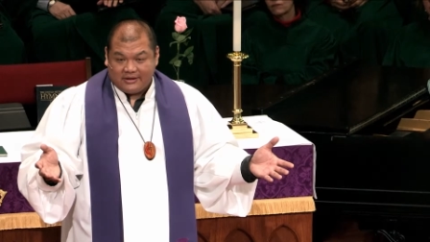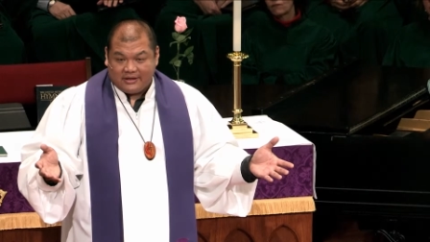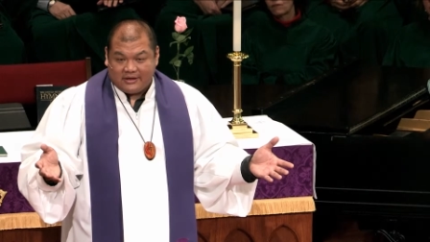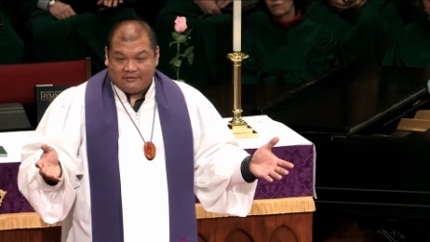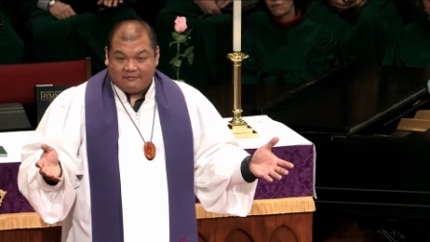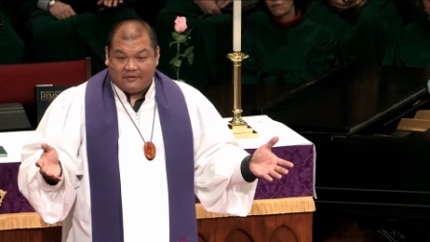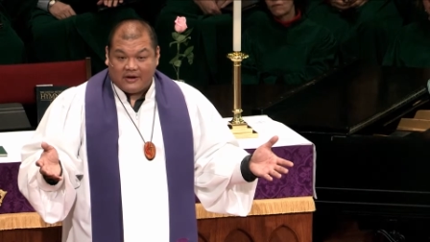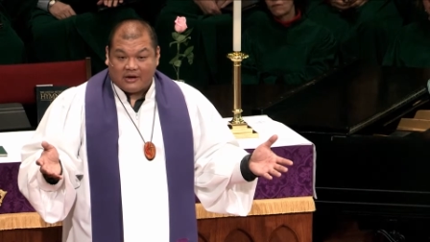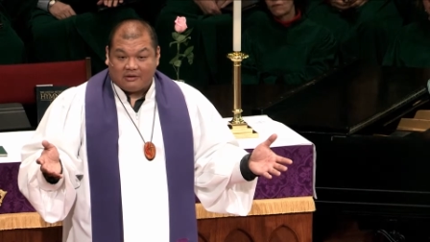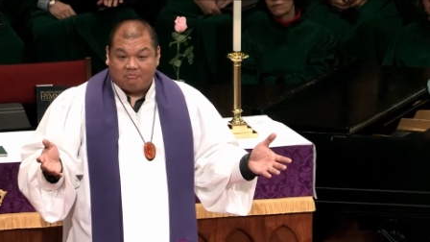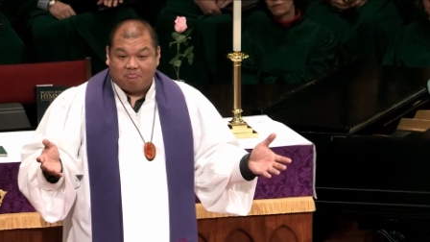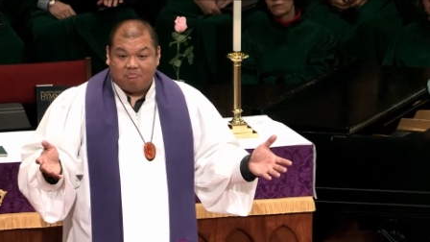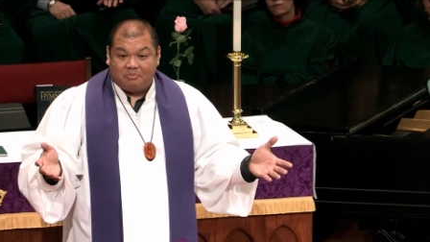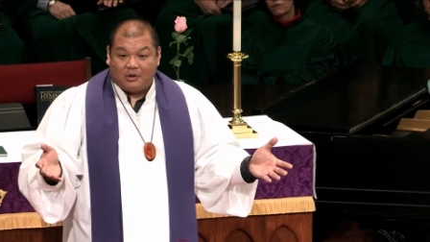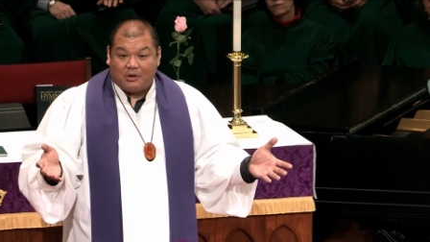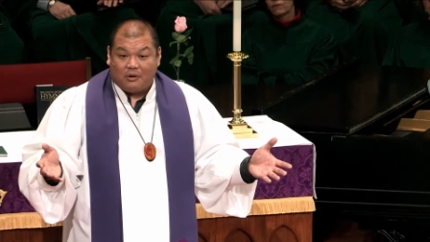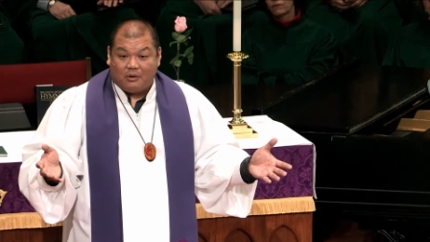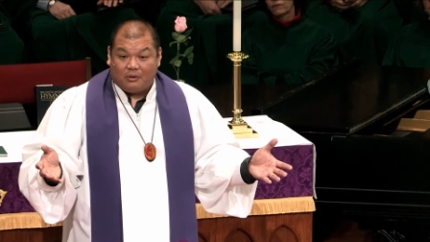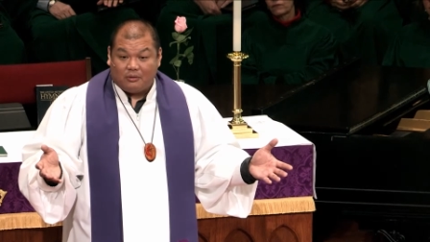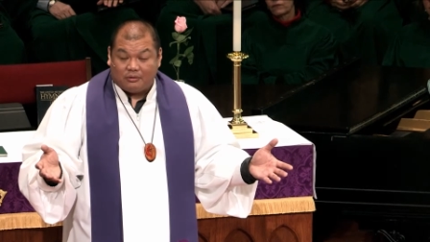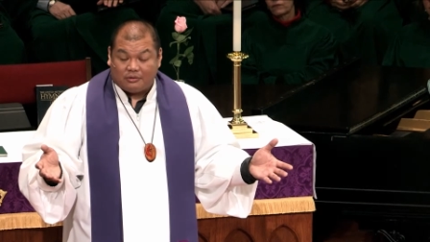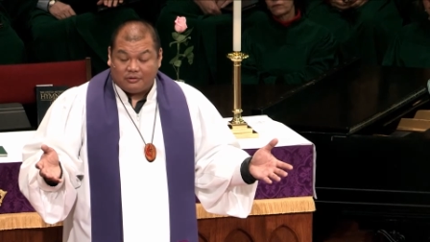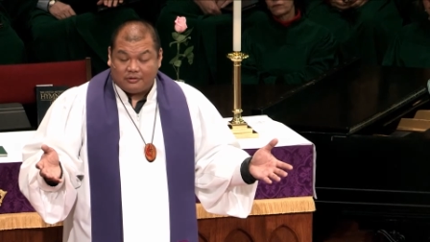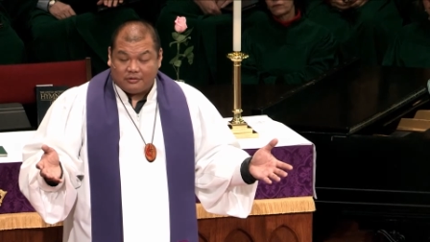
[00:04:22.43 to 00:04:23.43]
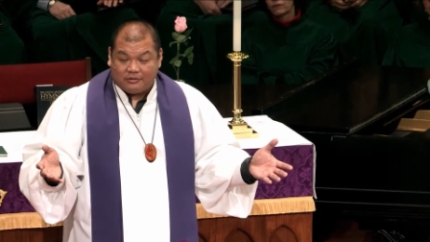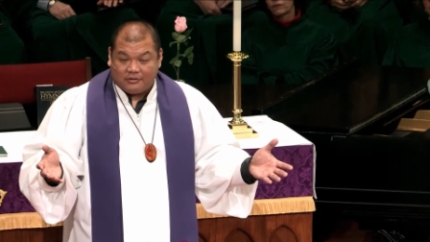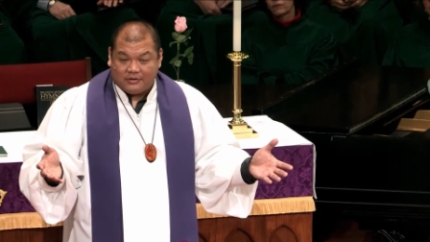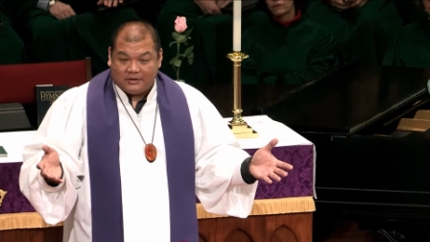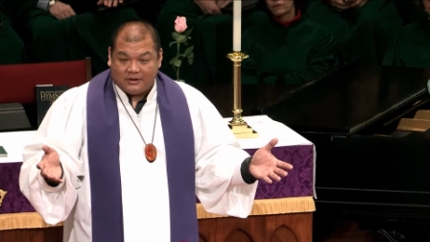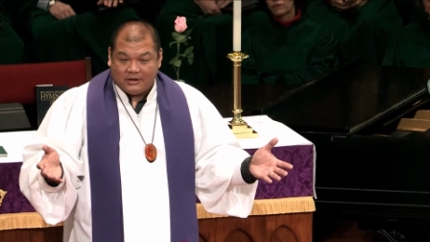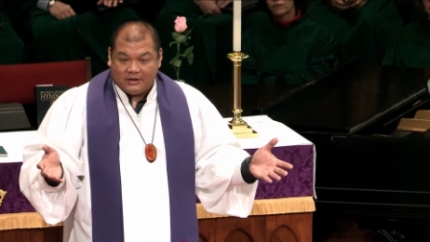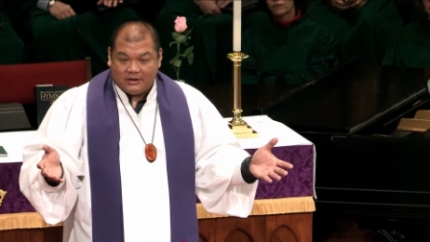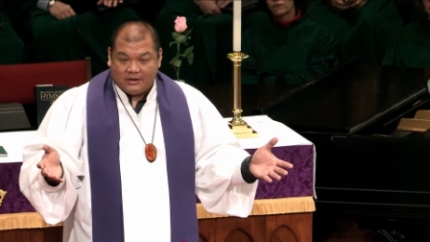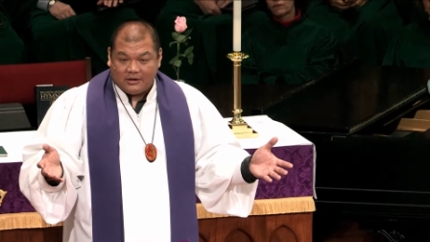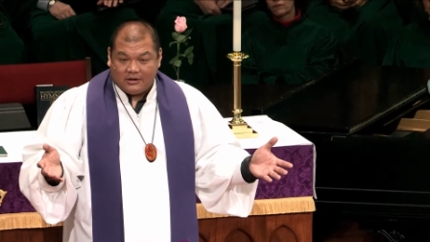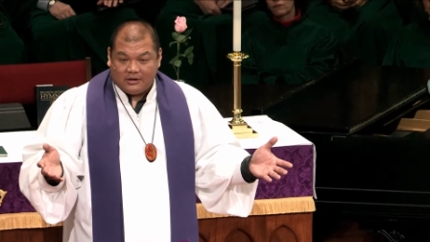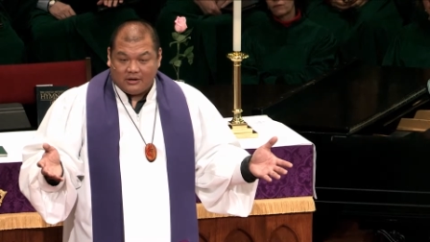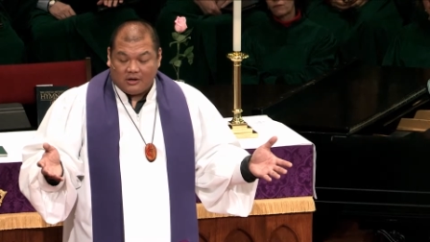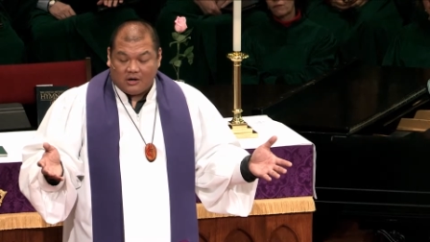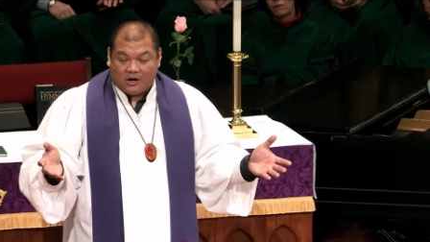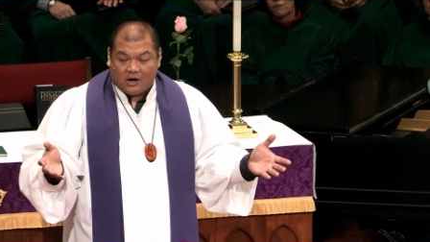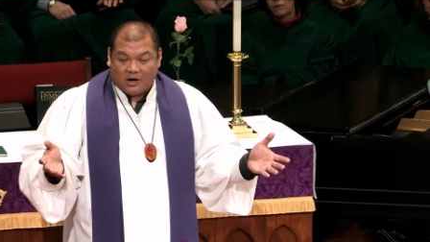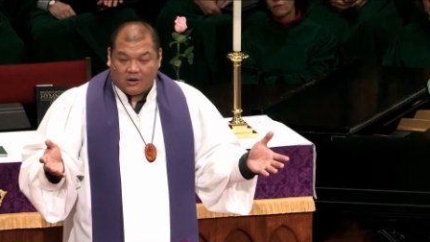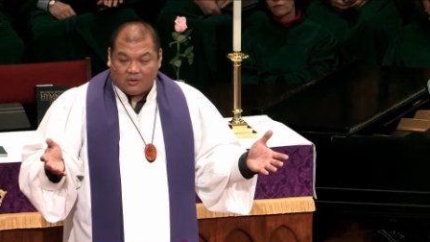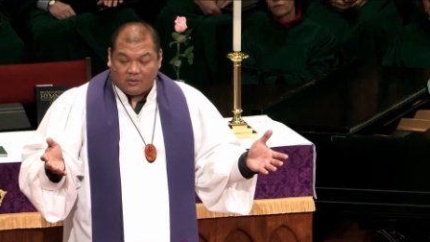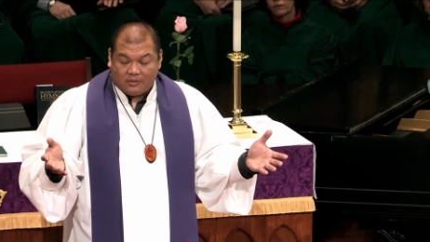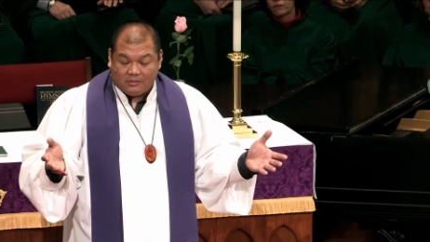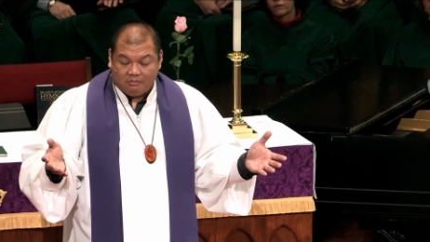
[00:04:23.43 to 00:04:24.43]
In fact, both
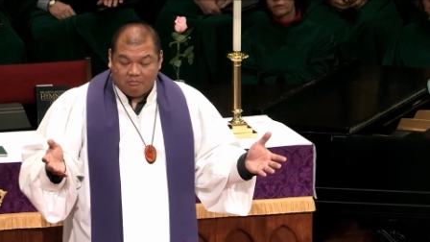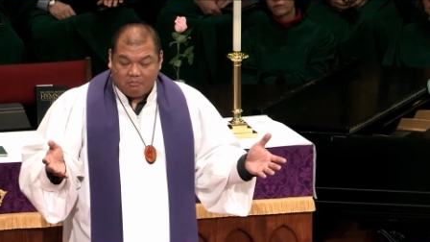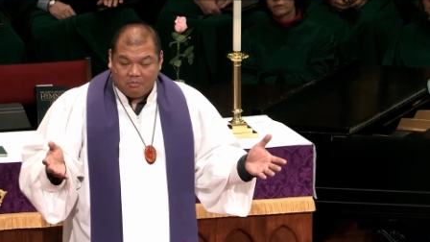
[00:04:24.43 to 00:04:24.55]
are